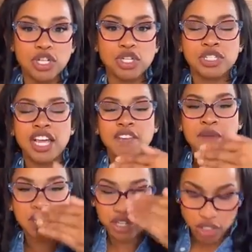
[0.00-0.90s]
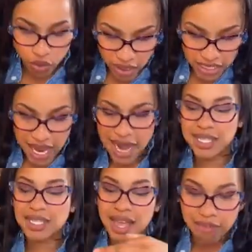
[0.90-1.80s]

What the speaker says: So instead of me just doing taxes